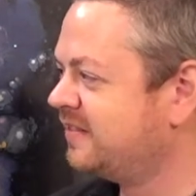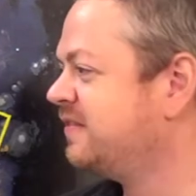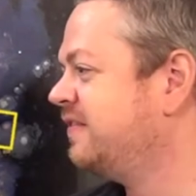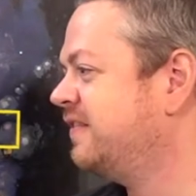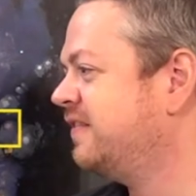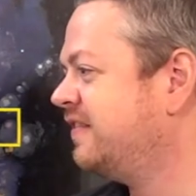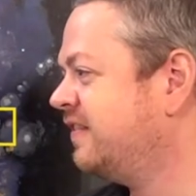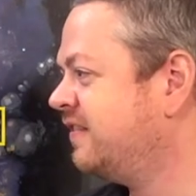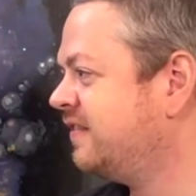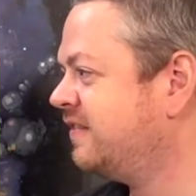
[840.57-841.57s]

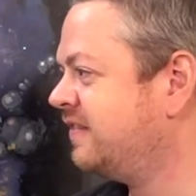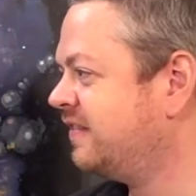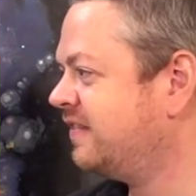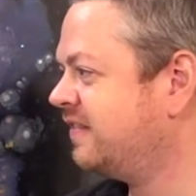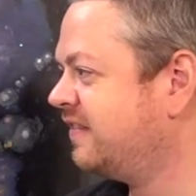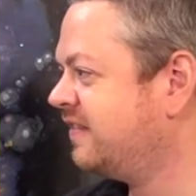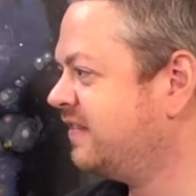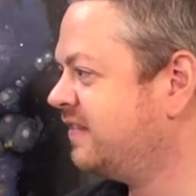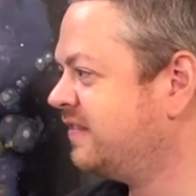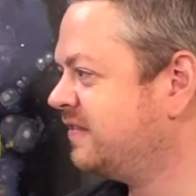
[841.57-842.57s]

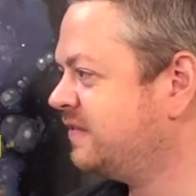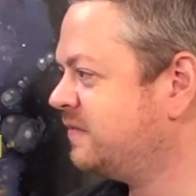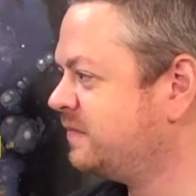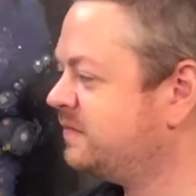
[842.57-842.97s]
(silent)